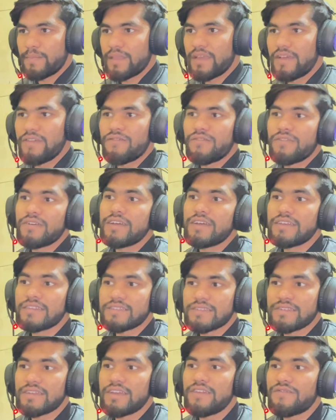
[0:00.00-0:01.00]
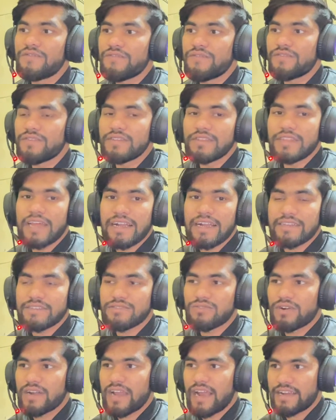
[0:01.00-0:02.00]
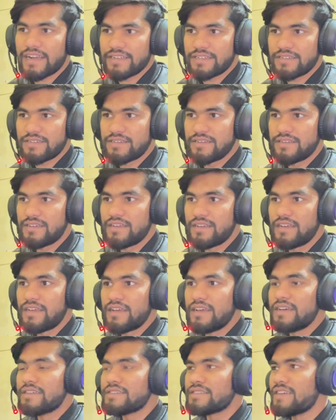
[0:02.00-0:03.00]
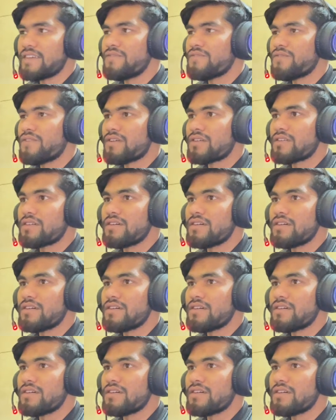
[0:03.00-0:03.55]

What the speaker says: if that is not added. Same for